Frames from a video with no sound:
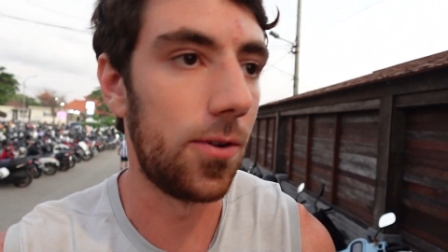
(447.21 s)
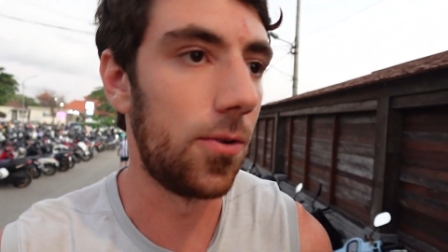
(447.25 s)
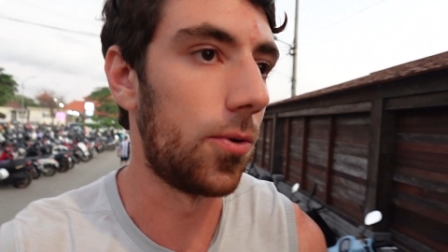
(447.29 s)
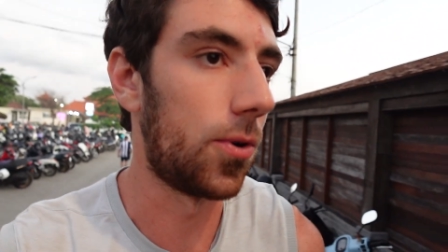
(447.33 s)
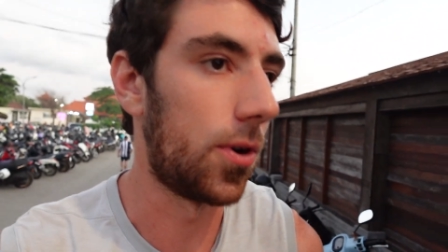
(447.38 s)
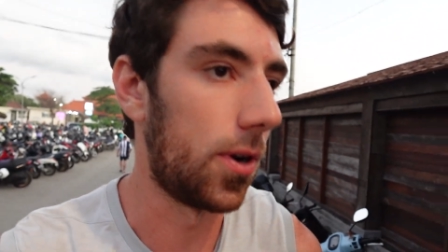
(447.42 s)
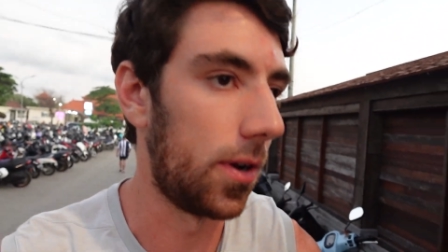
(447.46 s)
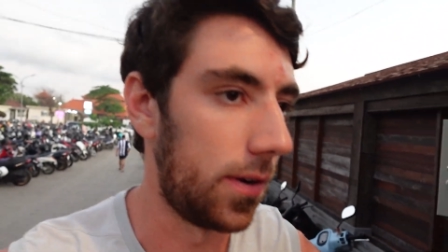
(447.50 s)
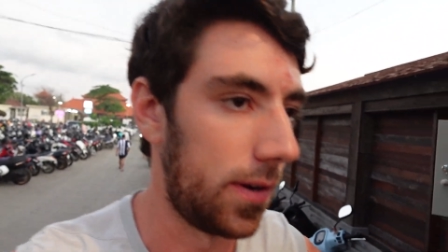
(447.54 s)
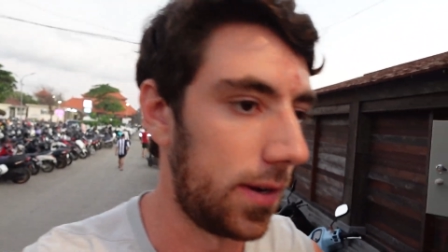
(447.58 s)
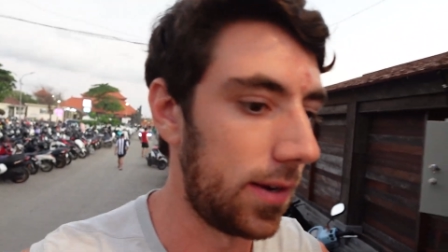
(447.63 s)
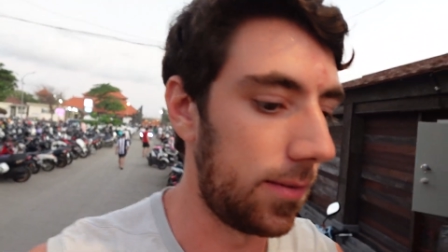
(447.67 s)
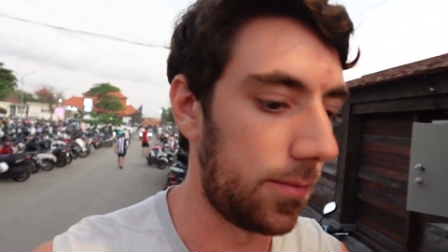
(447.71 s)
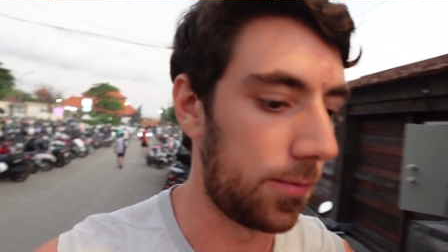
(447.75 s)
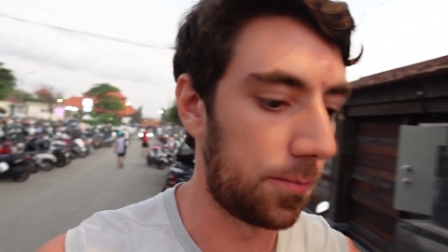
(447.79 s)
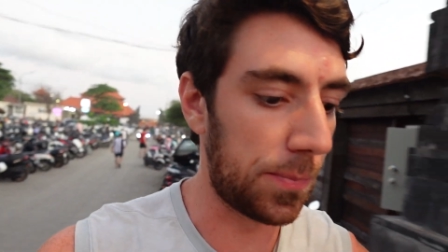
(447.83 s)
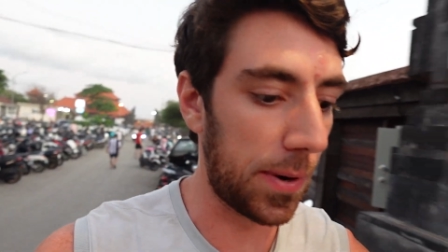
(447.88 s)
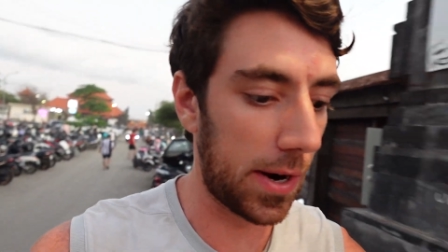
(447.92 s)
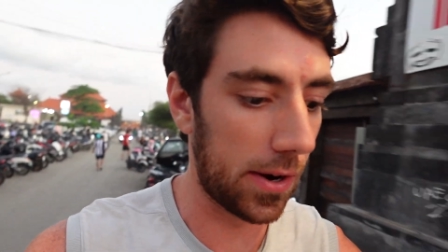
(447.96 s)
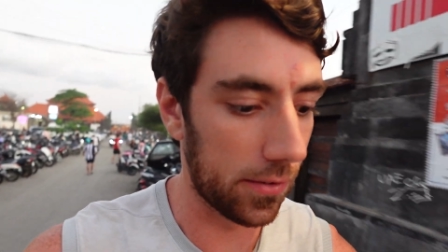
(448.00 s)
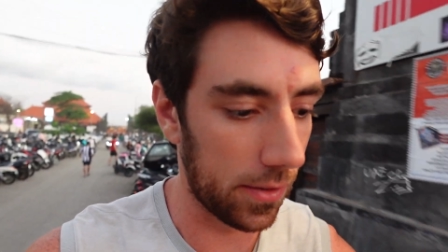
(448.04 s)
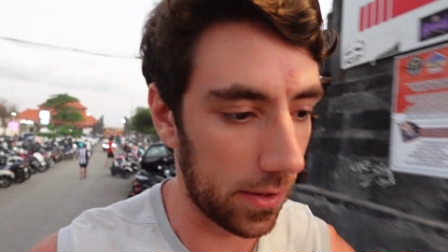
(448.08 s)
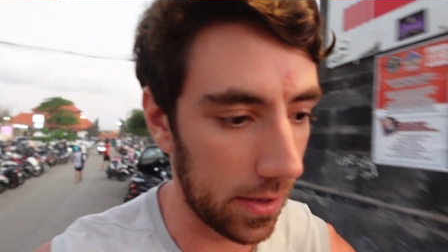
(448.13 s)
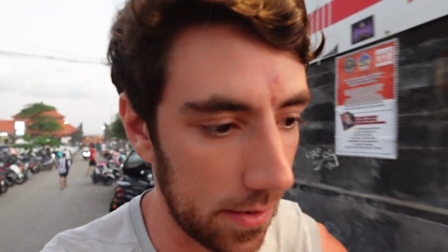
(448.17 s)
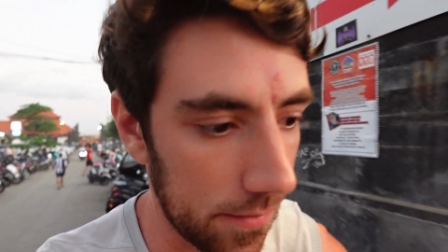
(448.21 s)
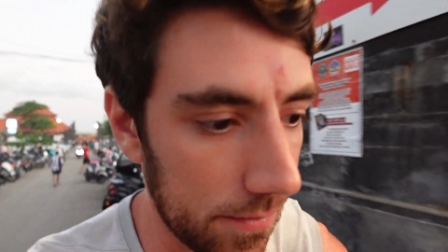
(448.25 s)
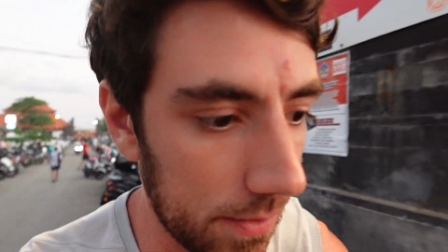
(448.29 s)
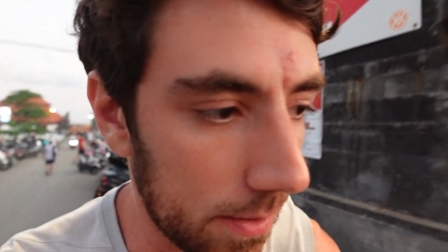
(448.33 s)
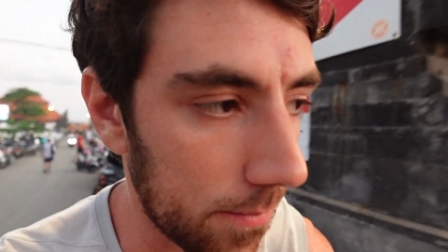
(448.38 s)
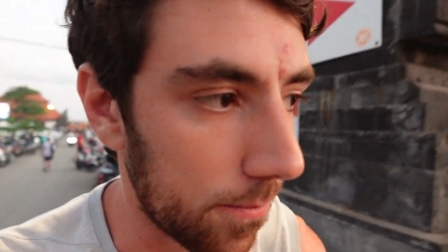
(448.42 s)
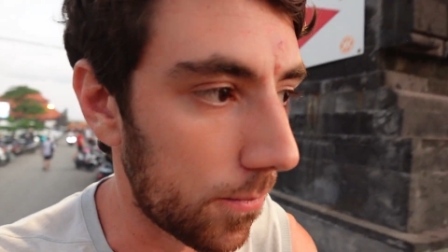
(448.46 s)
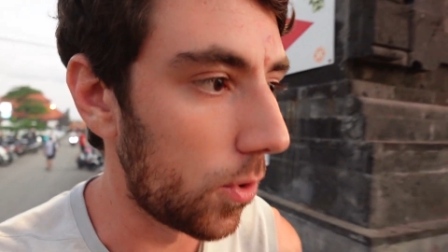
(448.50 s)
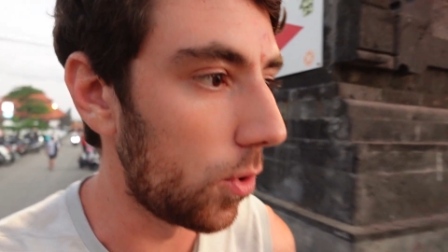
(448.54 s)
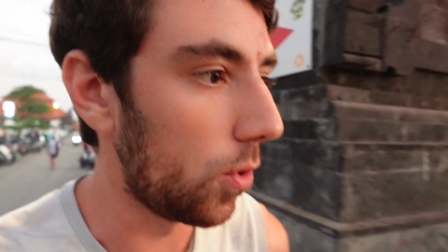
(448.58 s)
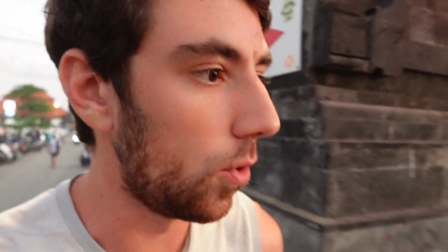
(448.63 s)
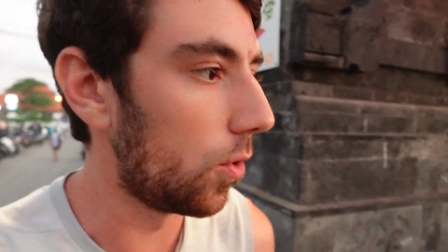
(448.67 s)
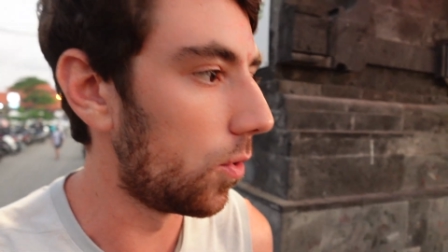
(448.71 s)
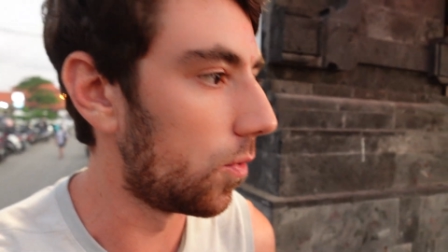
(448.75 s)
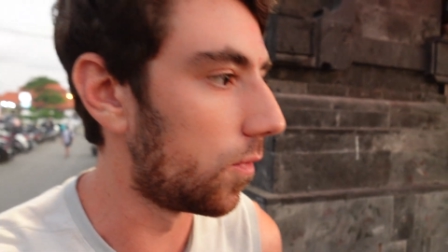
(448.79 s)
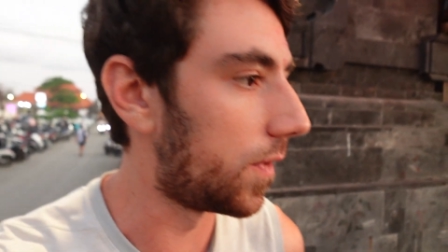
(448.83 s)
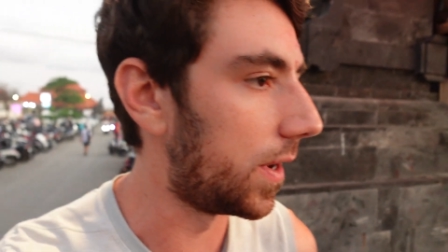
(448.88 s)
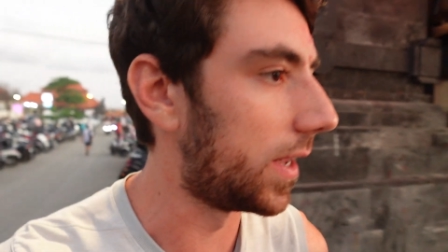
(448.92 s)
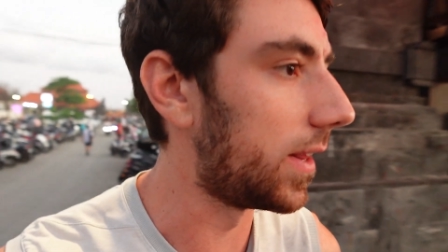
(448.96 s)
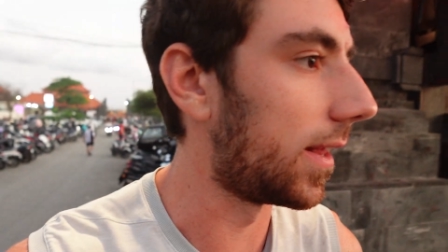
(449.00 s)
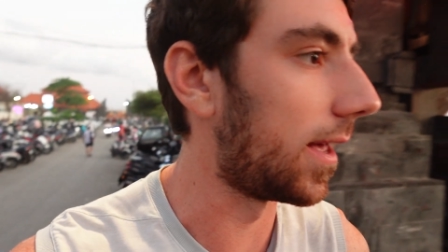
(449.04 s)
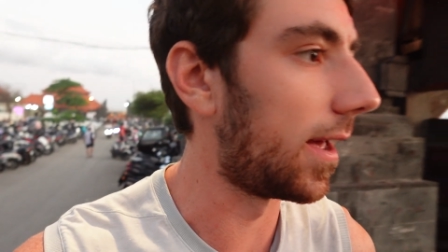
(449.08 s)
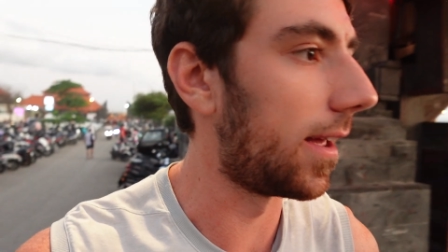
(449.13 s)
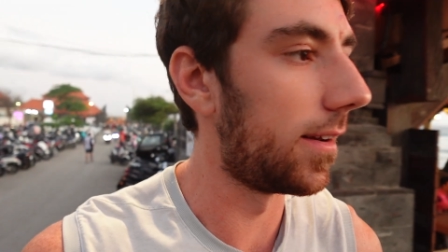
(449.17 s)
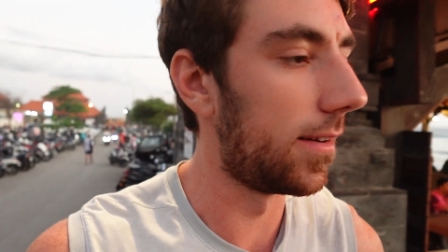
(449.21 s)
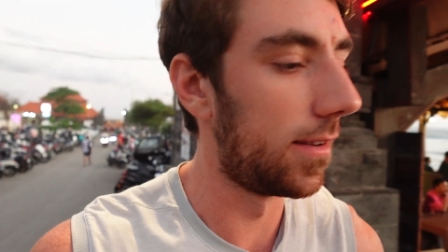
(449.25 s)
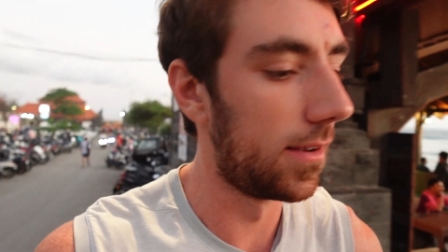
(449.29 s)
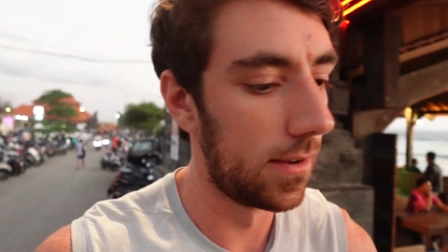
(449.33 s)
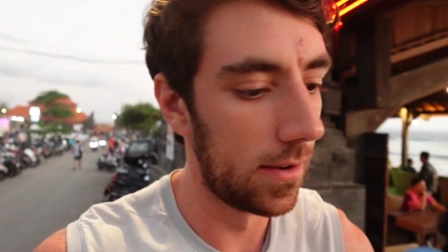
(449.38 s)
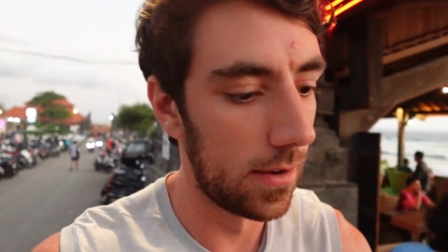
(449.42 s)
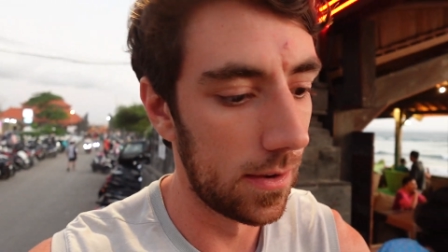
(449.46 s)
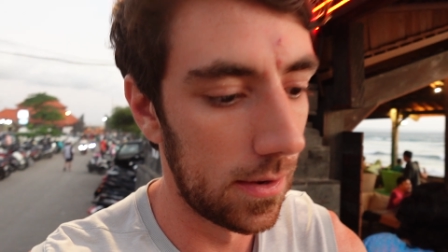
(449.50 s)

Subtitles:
who couldn't barely even move, and then